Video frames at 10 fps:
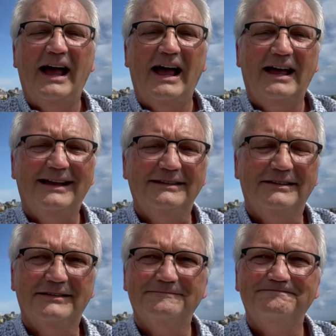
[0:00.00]

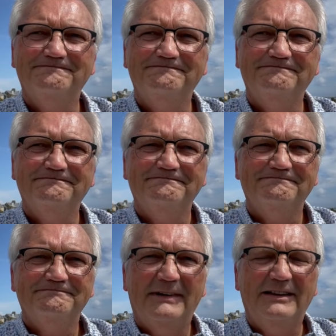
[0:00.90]
And
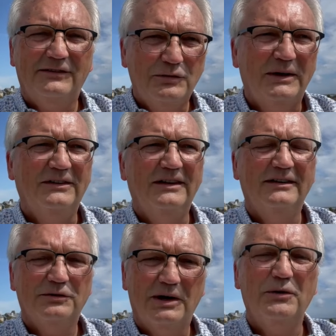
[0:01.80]
it's
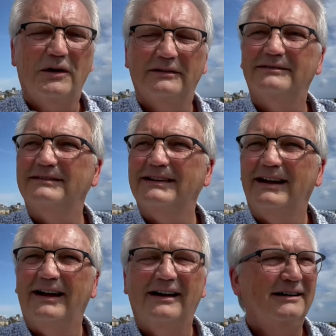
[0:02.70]
2021,
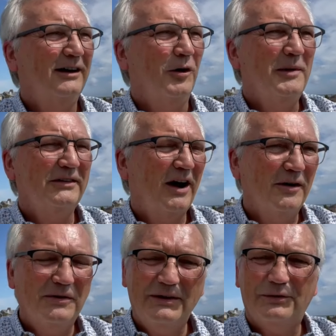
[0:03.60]
almost
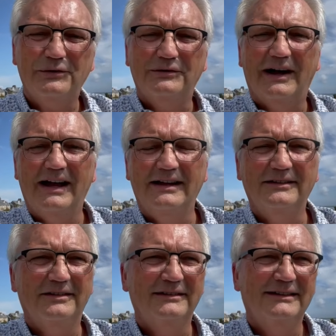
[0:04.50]
halfway through and